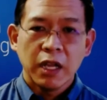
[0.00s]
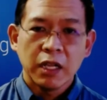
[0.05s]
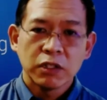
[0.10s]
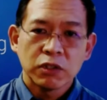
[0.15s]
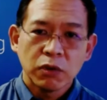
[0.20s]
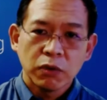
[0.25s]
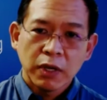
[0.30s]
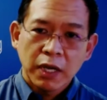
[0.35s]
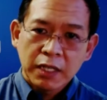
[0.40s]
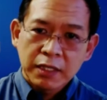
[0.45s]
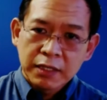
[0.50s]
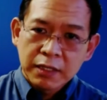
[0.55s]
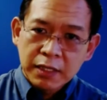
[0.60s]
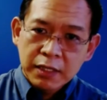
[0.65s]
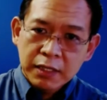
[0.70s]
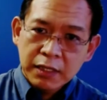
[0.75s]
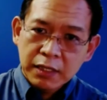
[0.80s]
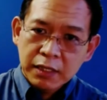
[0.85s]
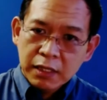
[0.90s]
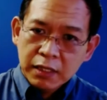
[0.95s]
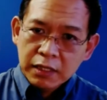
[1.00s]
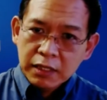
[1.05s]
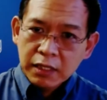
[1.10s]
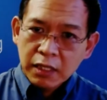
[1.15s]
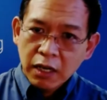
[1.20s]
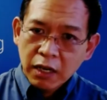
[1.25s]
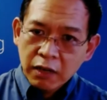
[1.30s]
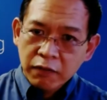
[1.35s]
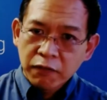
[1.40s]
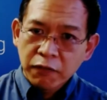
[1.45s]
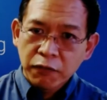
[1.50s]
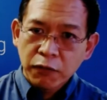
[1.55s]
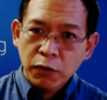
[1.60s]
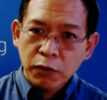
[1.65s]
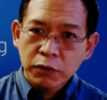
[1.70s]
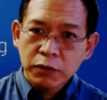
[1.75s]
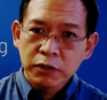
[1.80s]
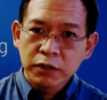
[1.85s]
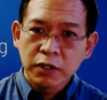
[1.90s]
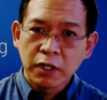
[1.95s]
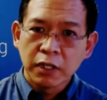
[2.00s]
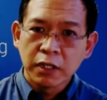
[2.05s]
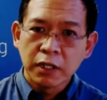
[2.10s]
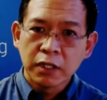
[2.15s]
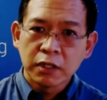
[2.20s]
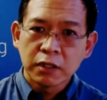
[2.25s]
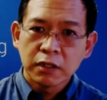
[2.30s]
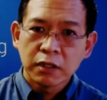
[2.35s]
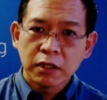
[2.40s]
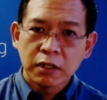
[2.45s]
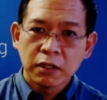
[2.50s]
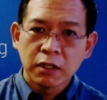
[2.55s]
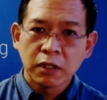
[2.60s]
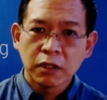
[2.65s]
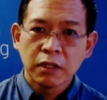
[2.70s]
And so as this unfolds on us,